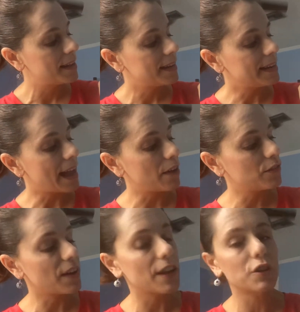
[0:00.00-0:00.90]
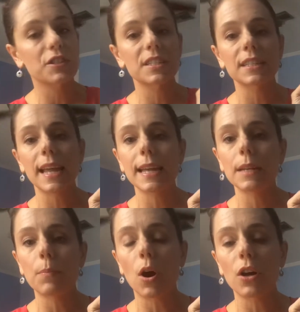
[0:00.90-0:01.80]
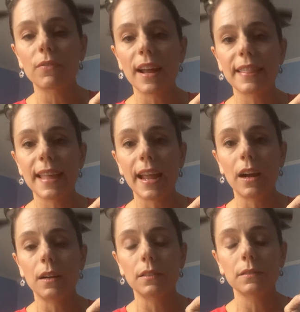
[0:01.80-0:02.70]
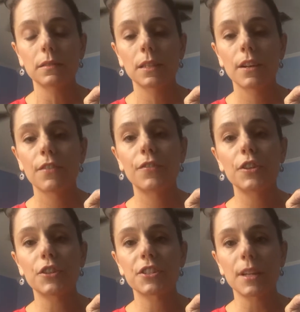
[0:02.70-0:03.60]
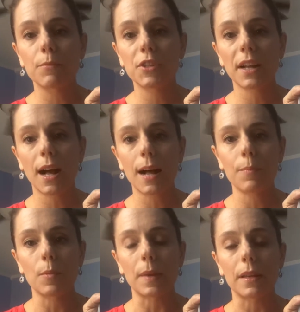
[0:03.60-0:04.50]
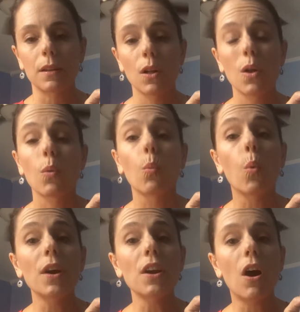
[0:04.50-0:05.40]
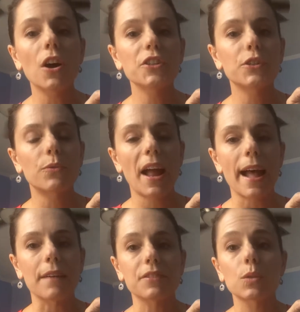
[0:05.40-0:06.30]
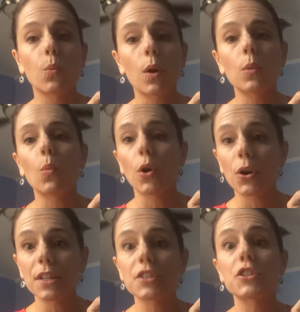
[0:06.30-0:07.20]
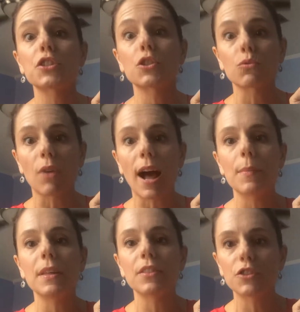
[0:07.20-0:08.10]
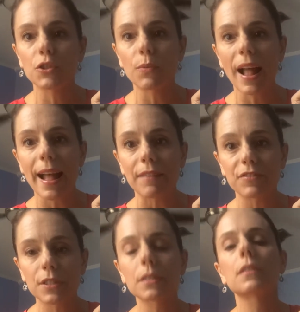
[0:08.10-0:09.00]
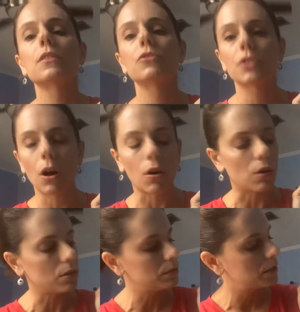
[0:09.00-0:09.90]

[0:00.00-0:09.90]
Now you've got your slanted part right there for your subject complement. What are giraffes? What word is describing the giraffes? Tall.